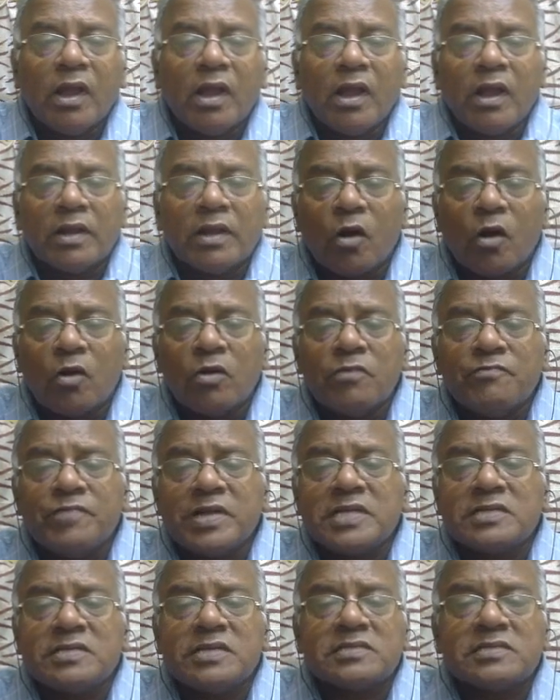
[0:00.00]
Now,
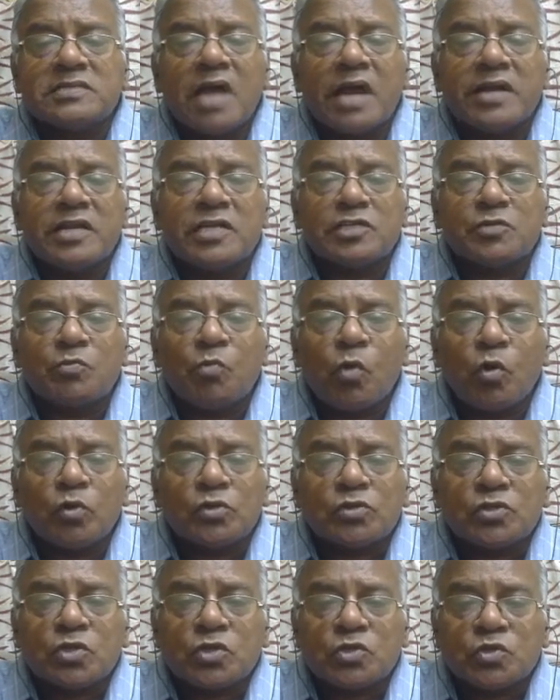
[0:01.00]
which design is
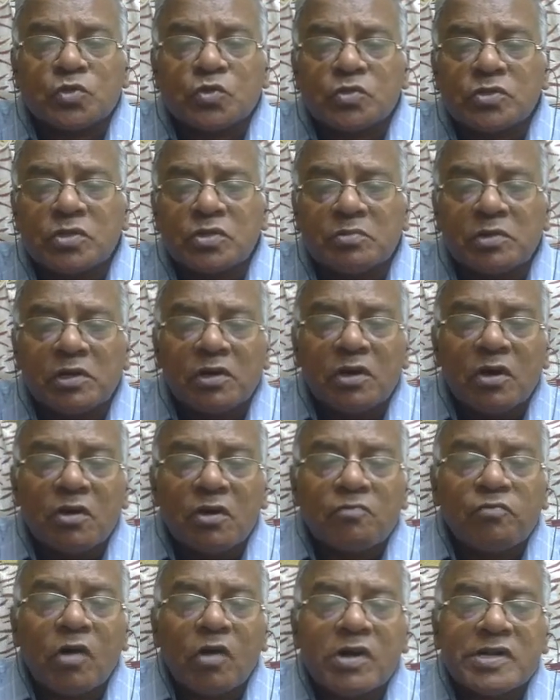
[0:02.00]
most suitable
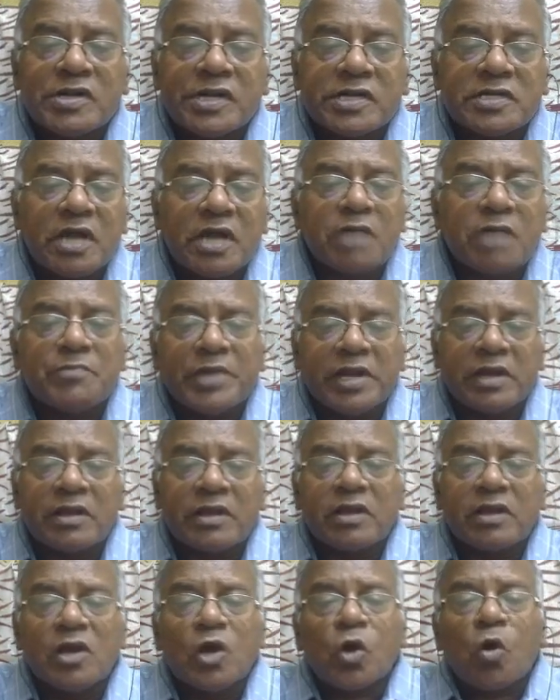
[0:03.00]
for
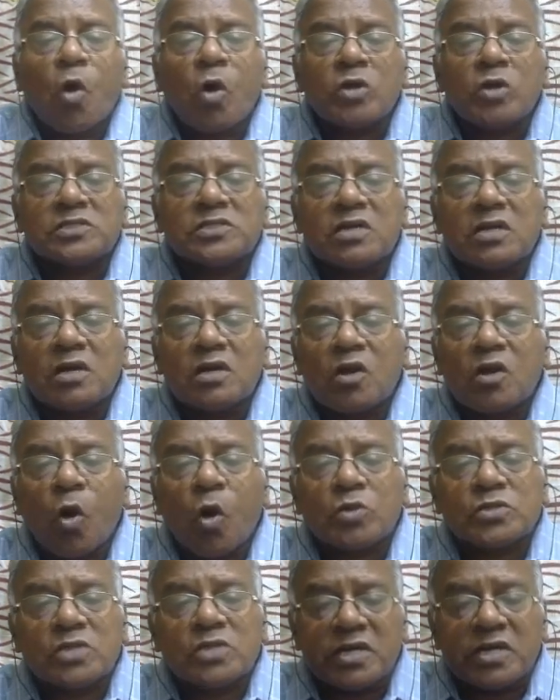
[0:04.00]
determining cause
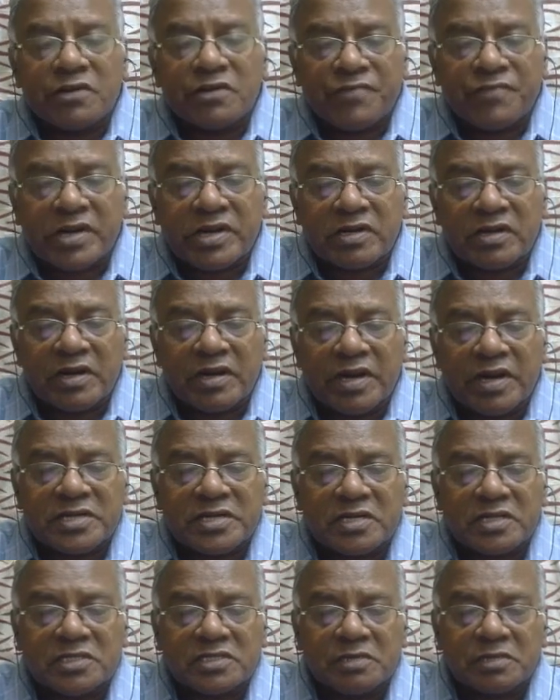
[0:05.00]
and effect
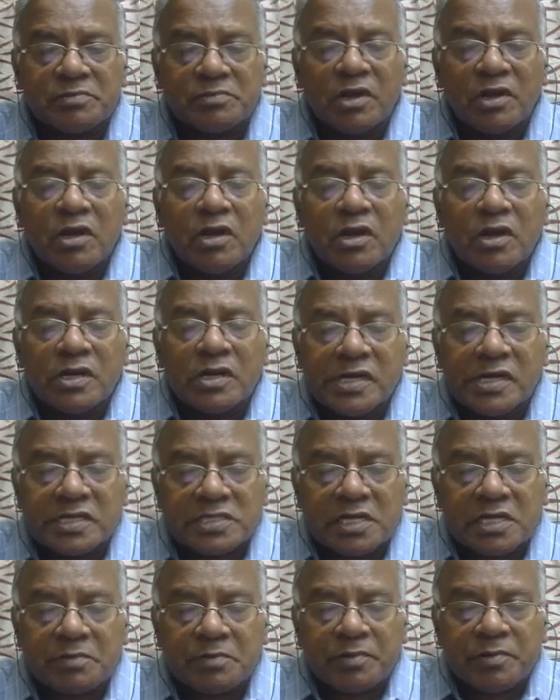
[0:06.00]
relationship?
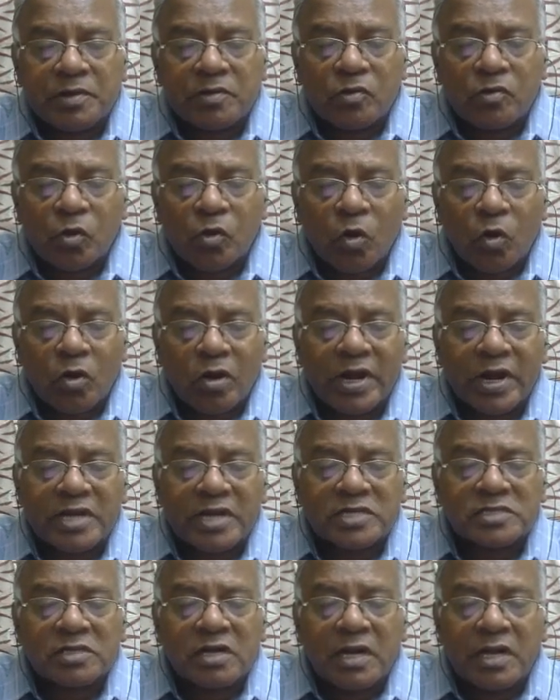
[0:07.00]
Descriptive,
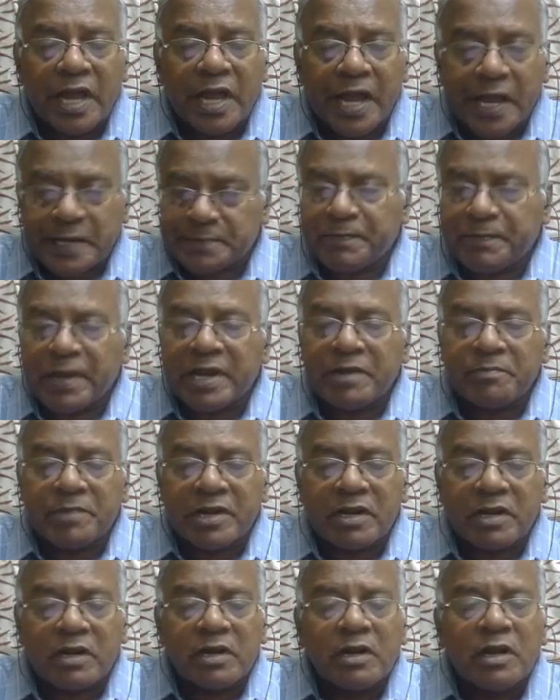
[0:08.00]
correlational,
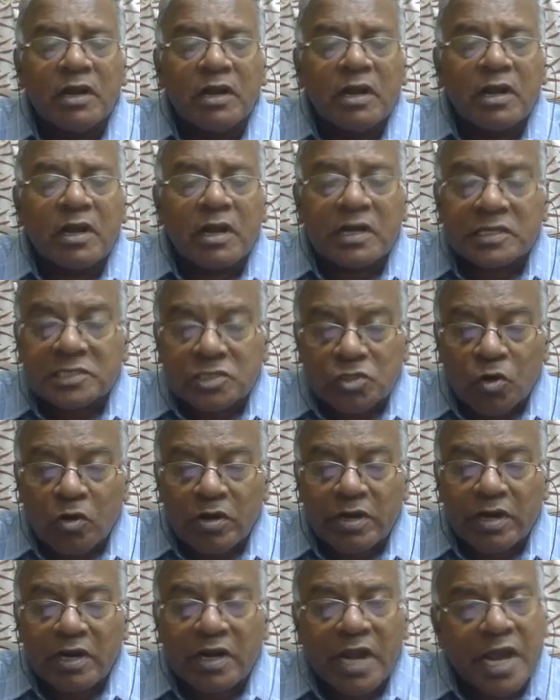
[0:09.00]
experimental,
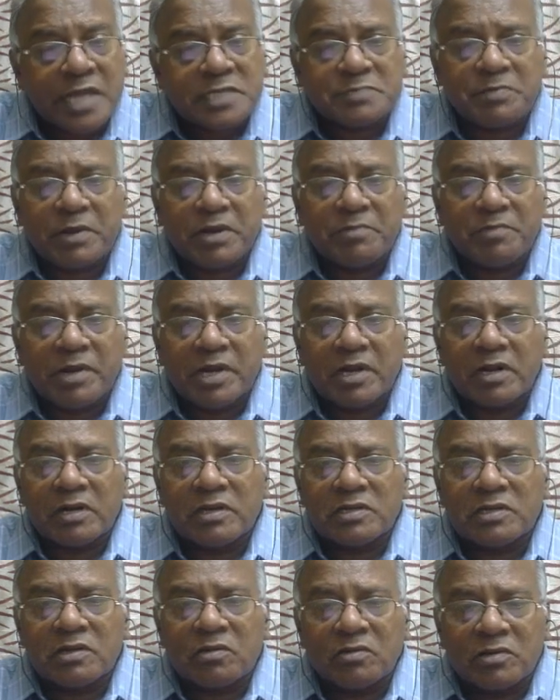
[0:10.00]
historical. Experimental,
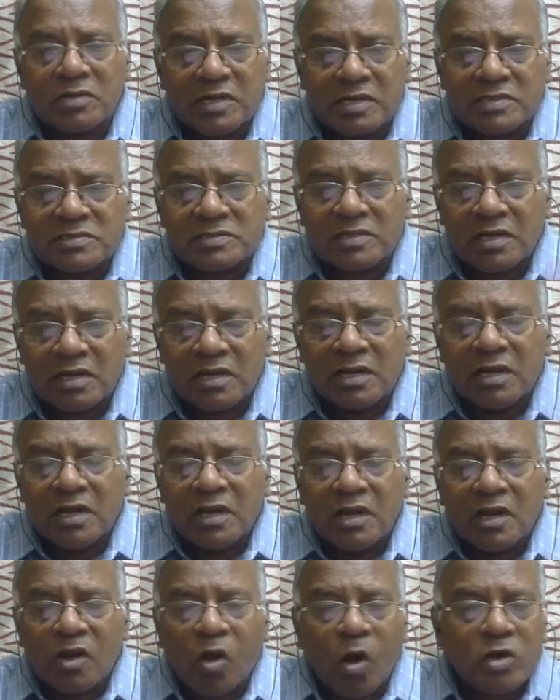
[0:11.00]
you know, that's a
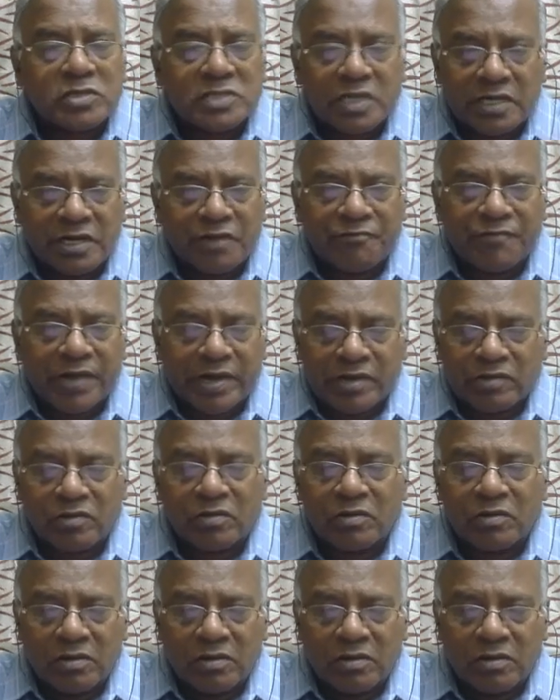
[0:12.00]
cause and effect, no?